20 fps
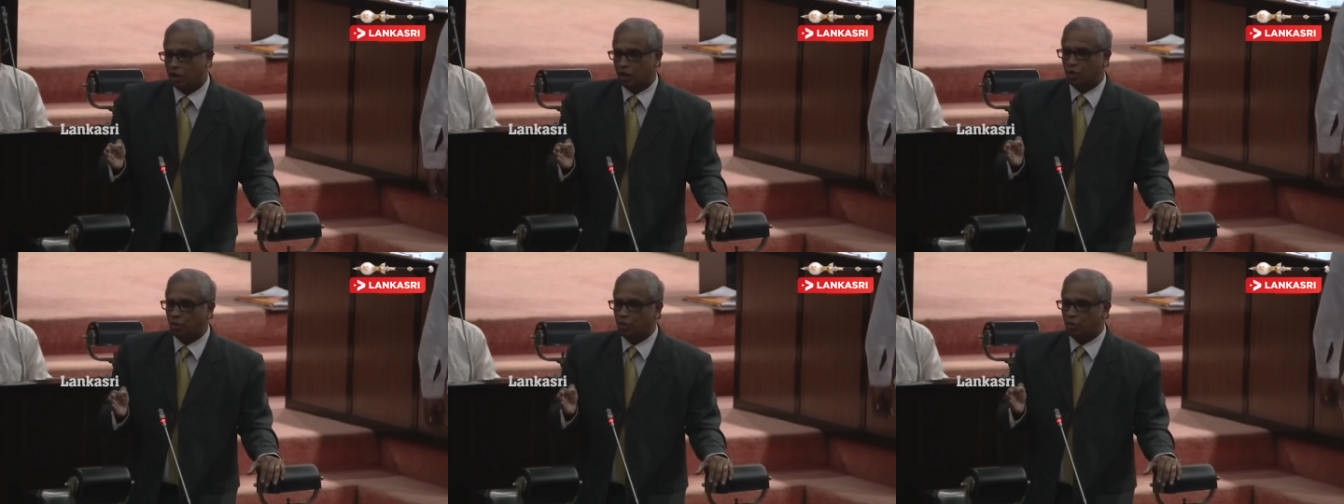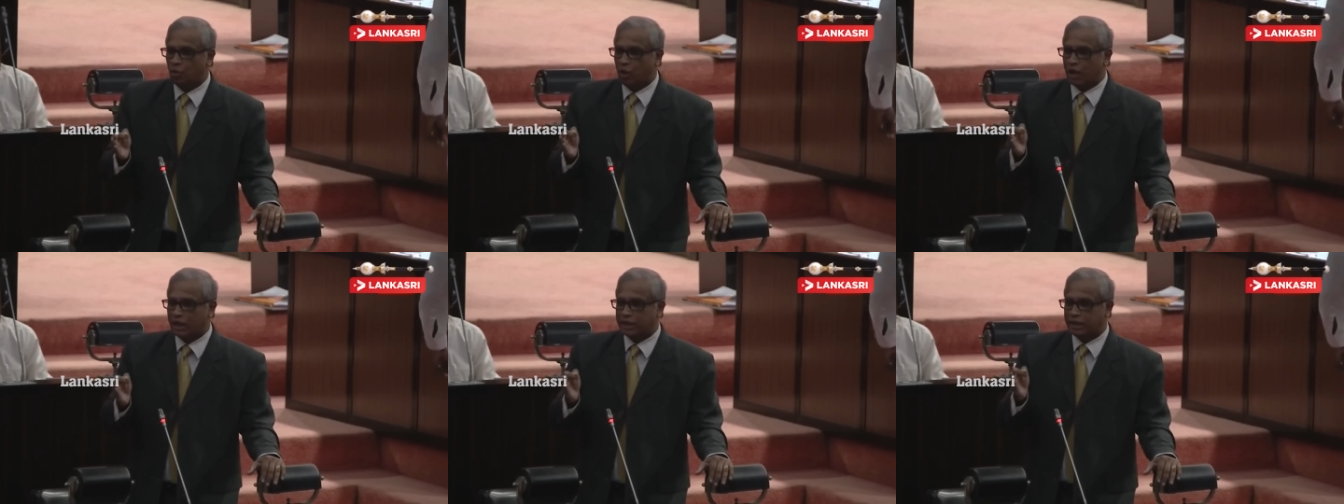
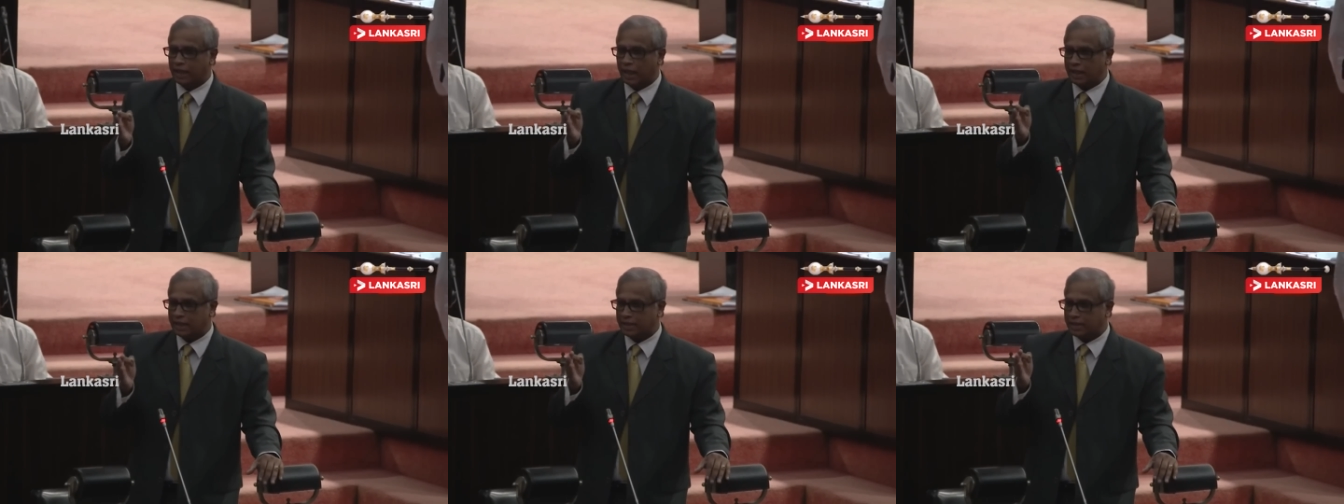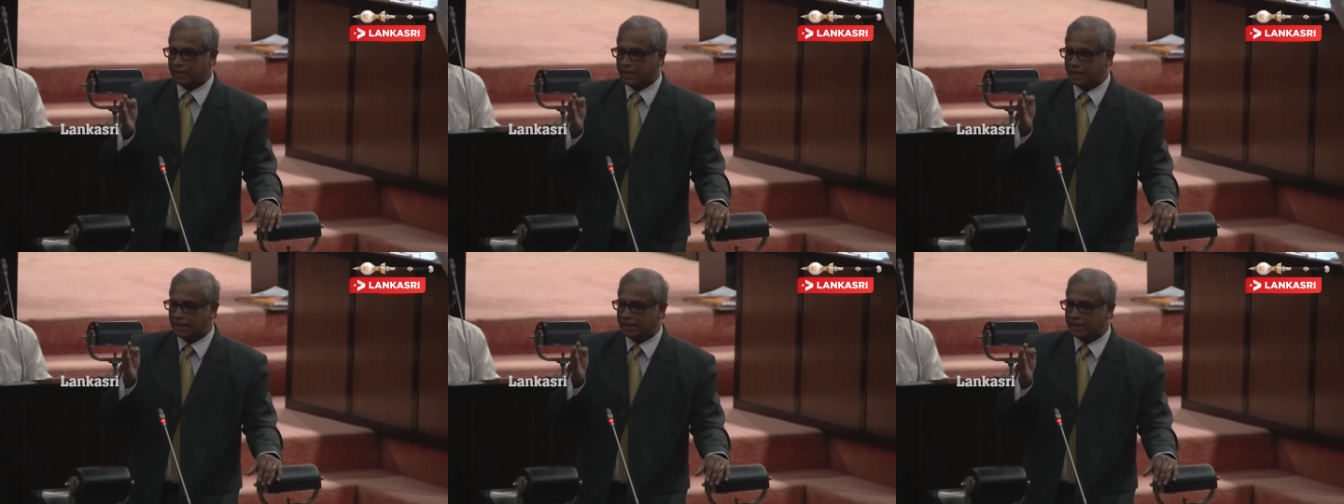to a
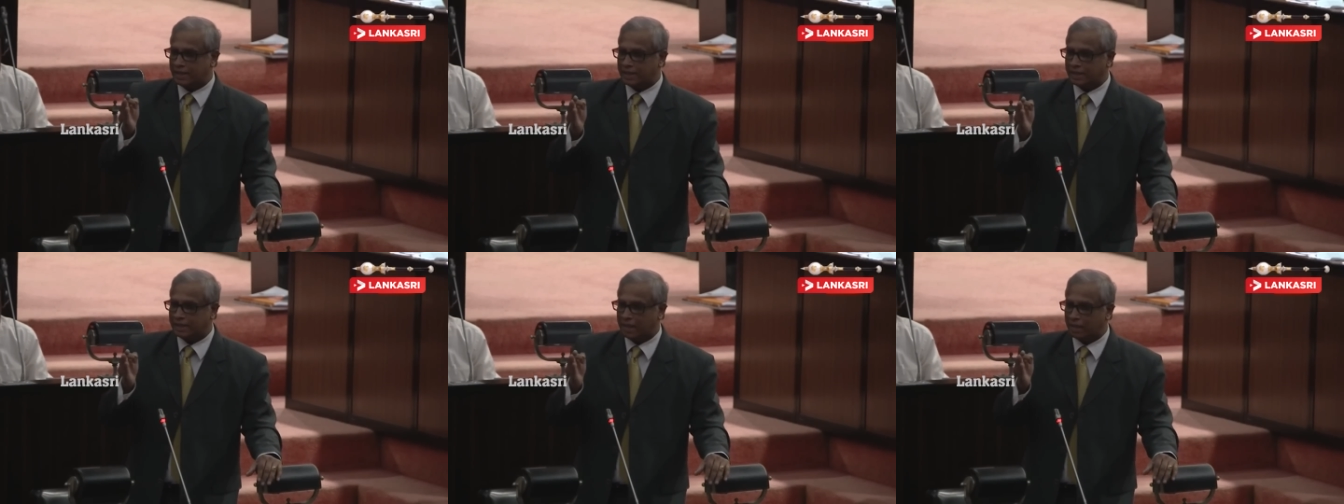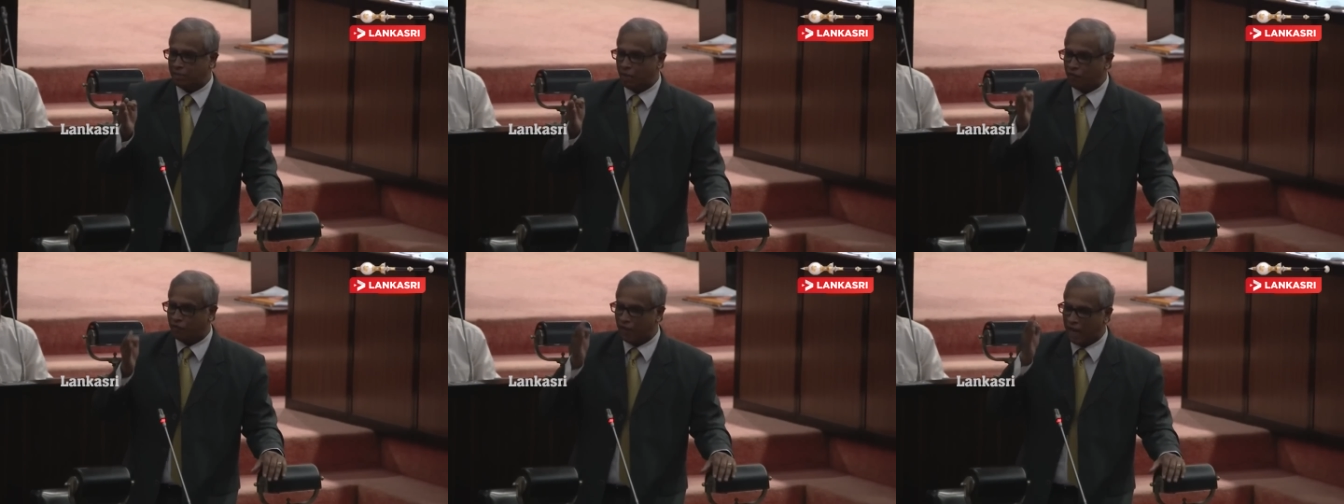justice
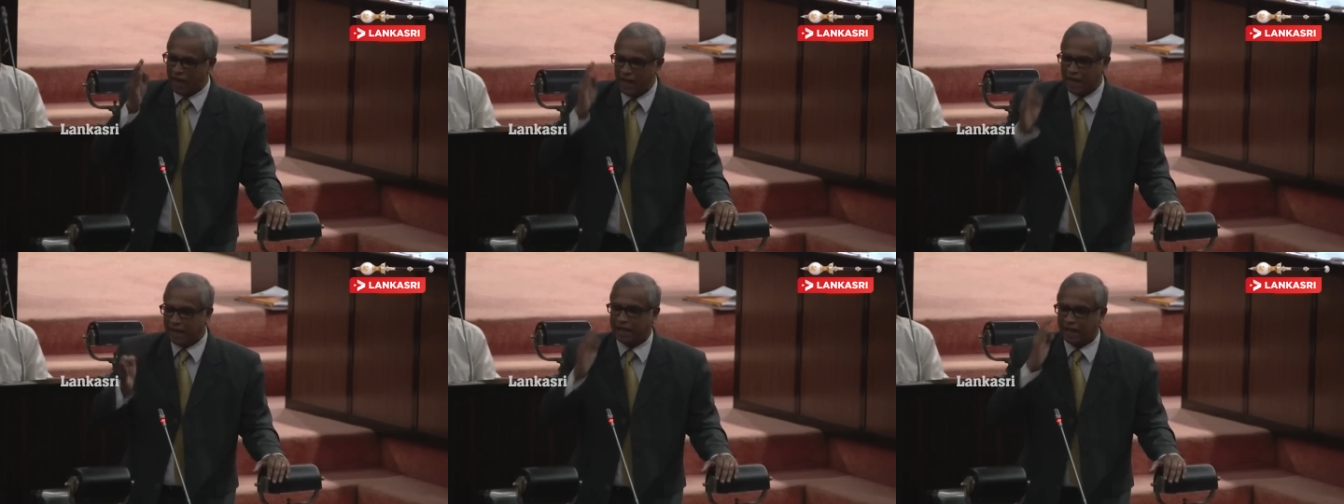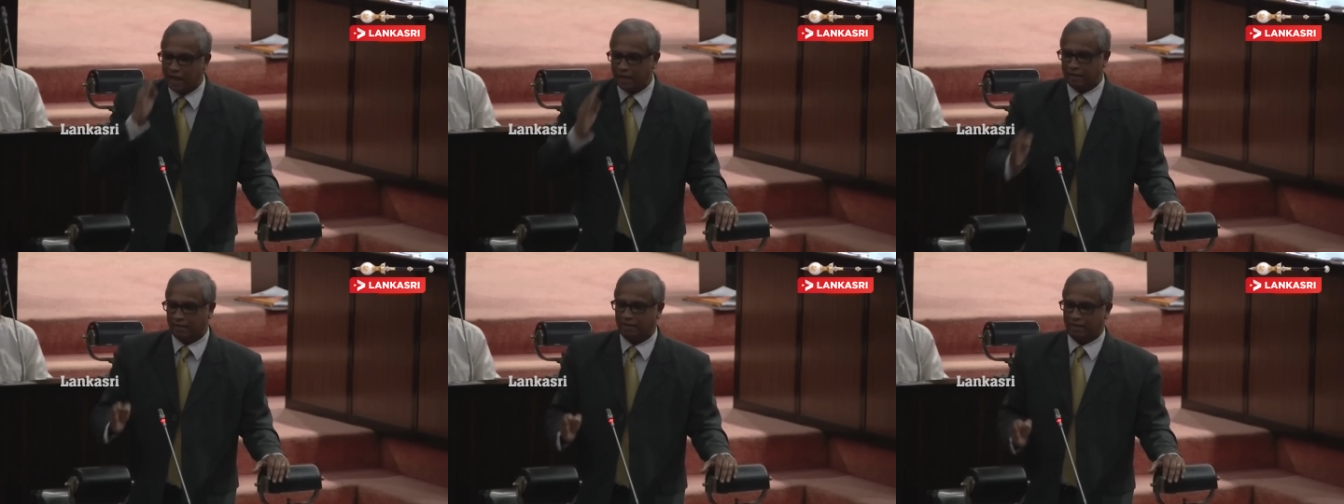system of any
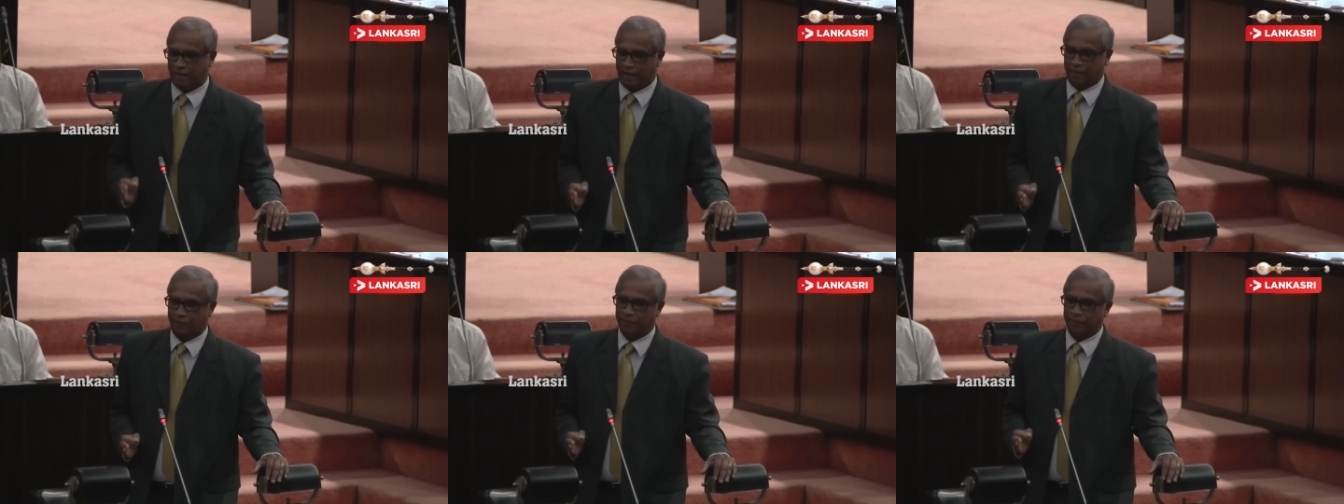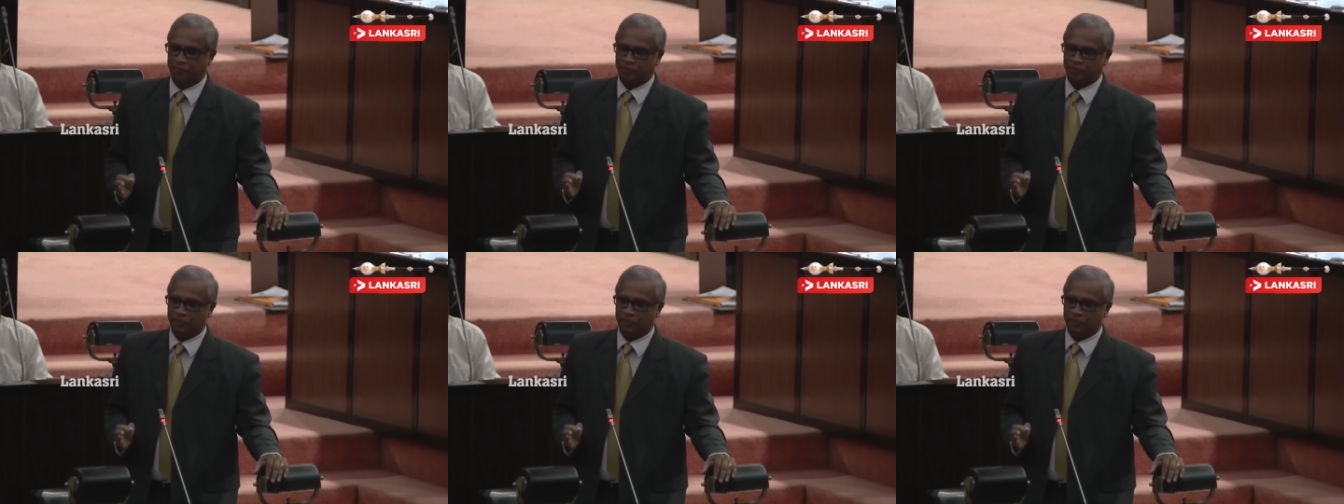country.